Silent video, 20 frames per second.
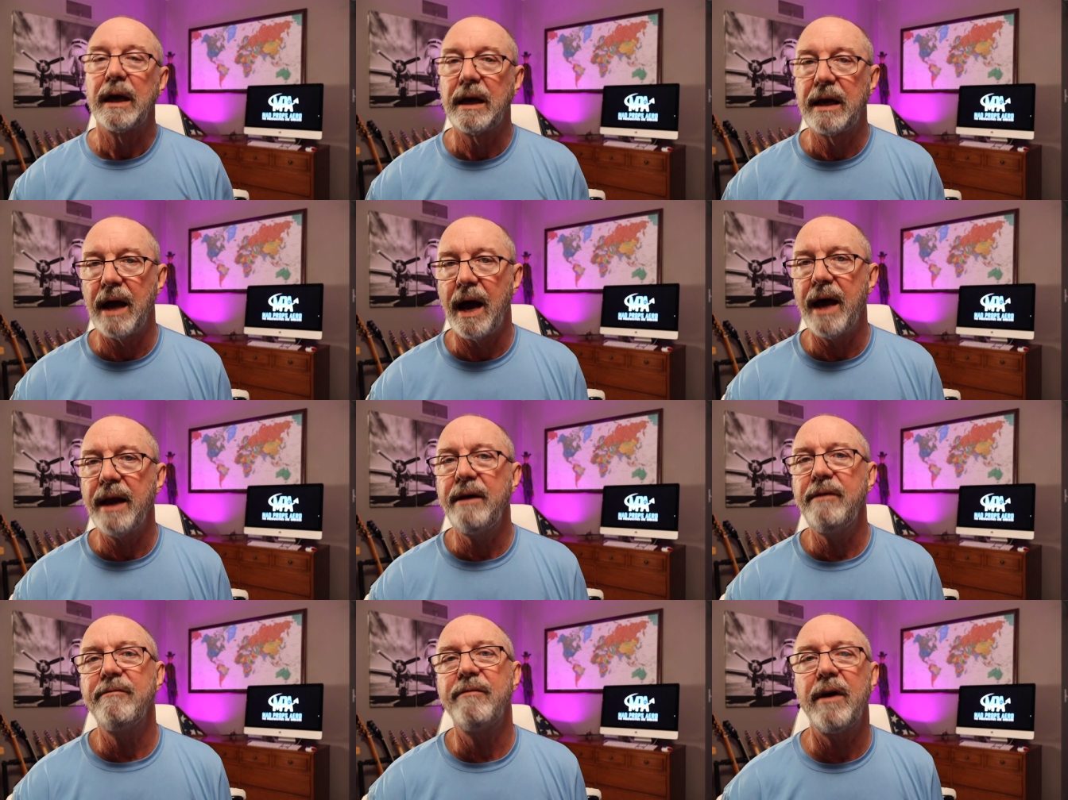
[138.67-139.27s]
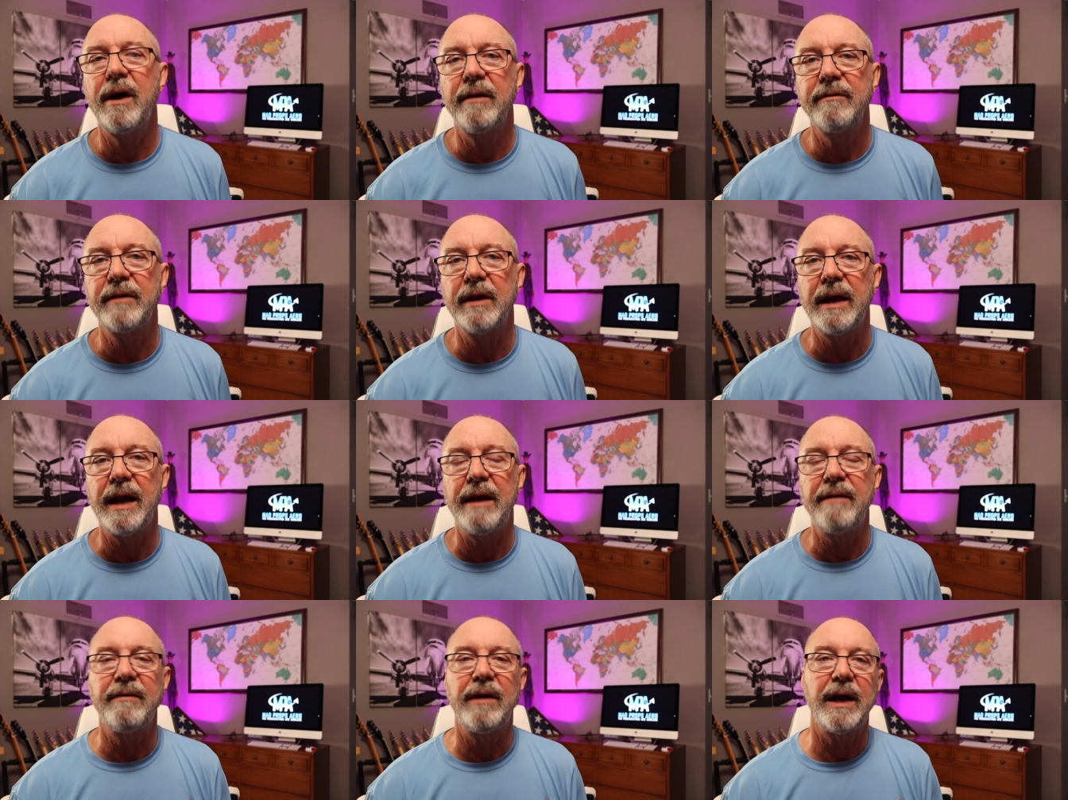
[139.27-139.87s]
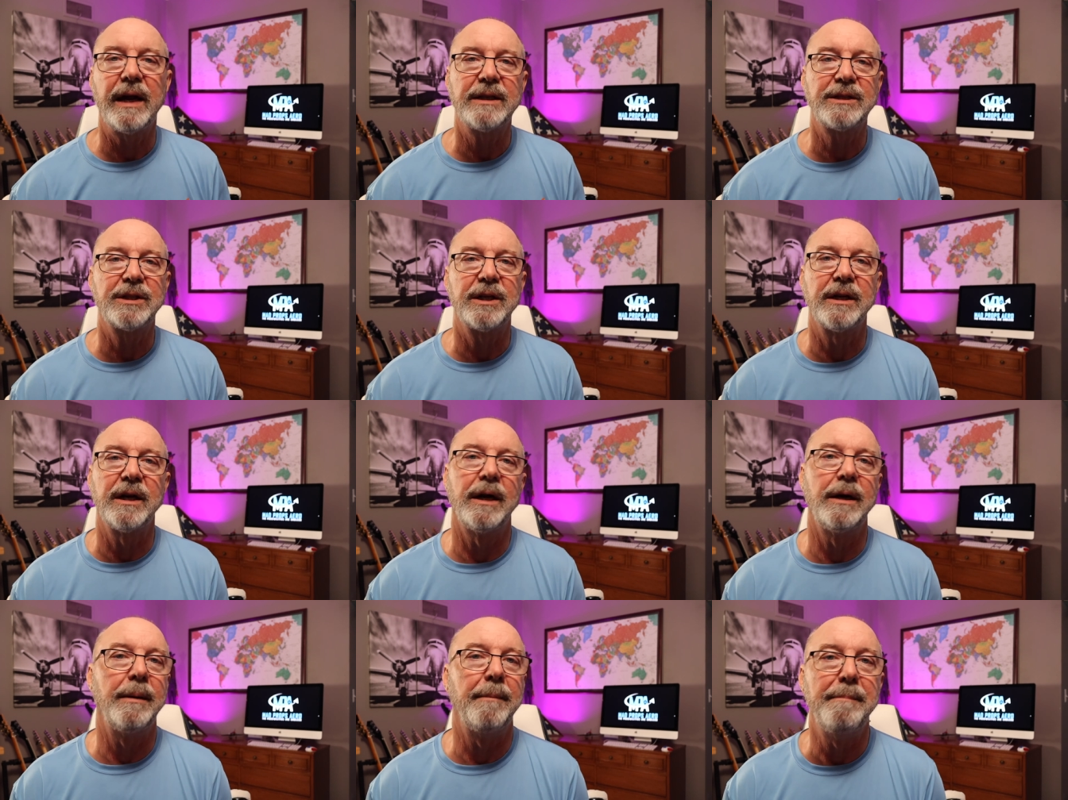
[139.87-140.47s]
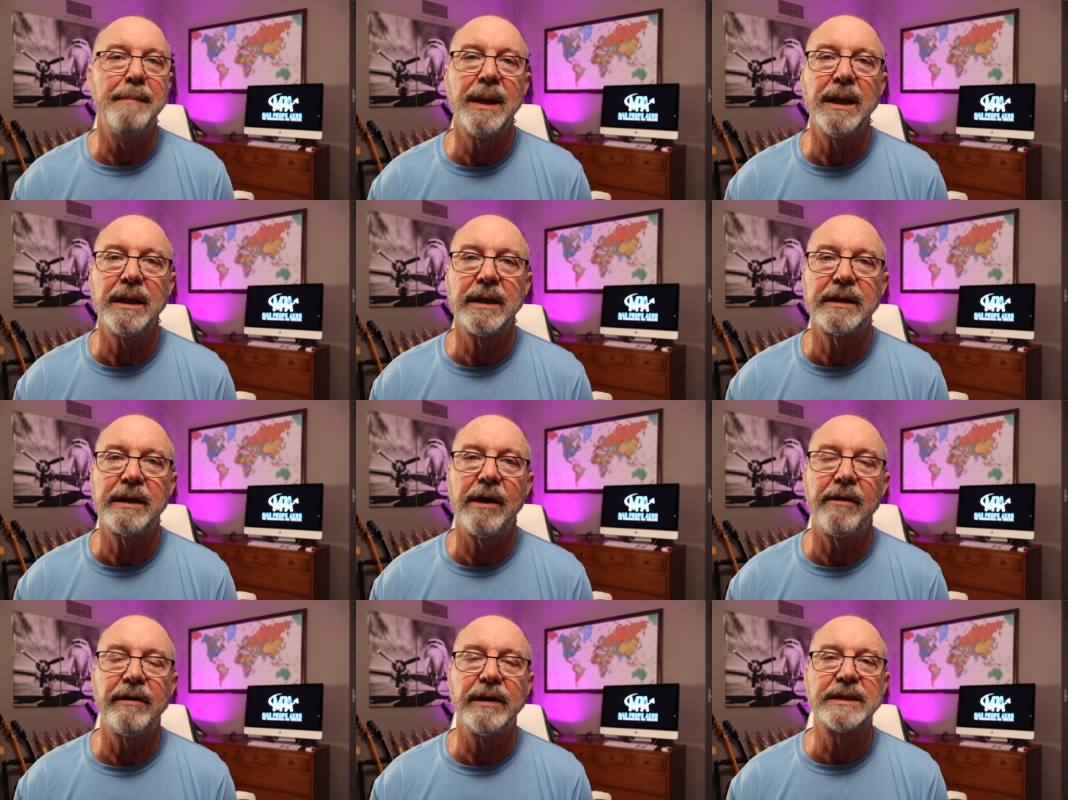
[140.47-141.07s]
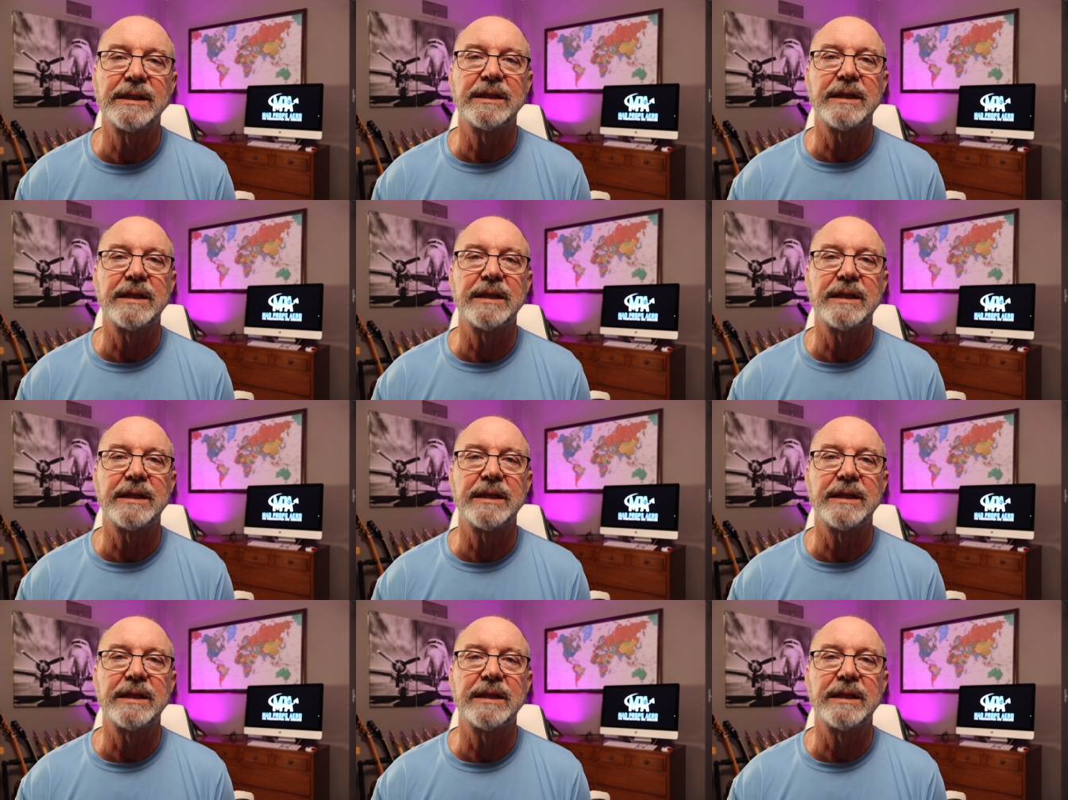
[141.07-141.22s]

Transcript: got involved in aviation in a military